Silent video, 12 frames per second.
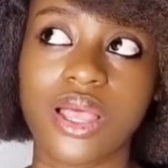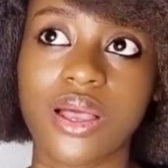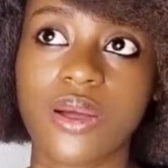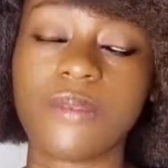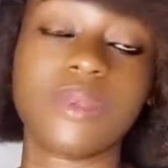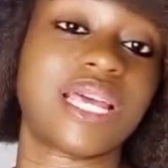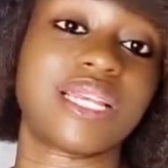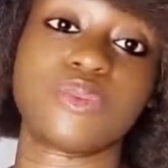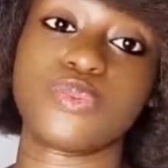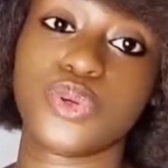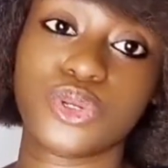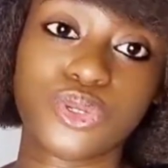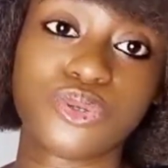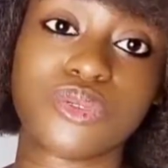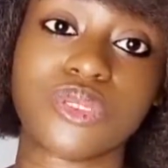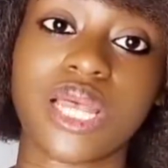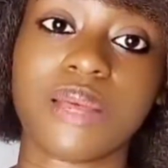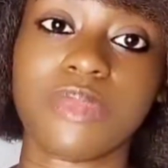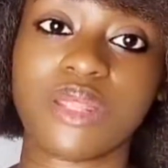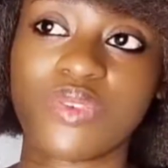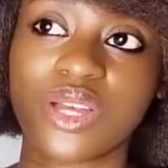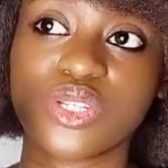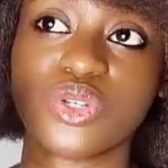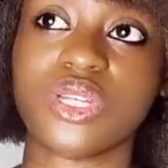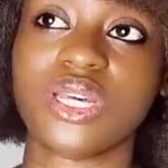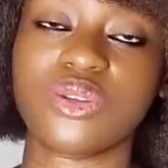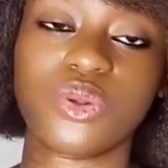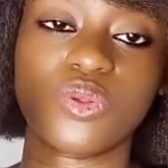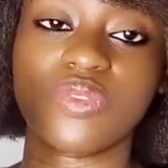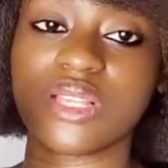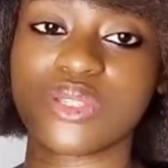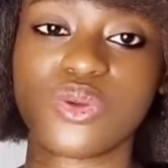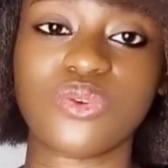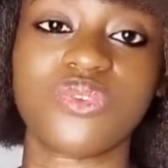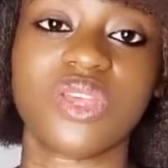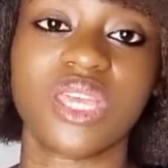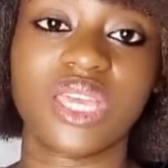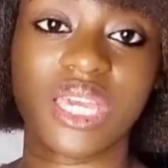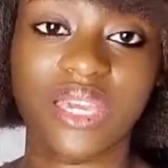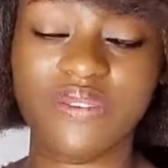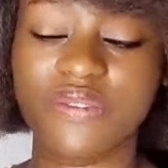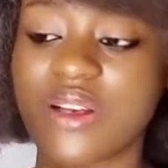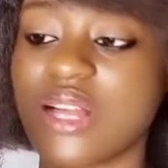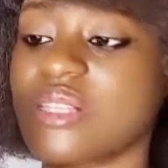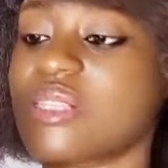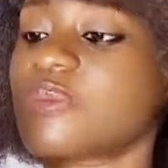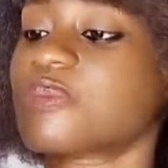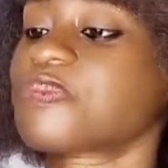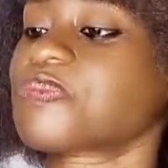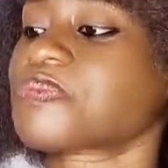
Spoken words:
that is produced and manufactured and all of that stuff in France.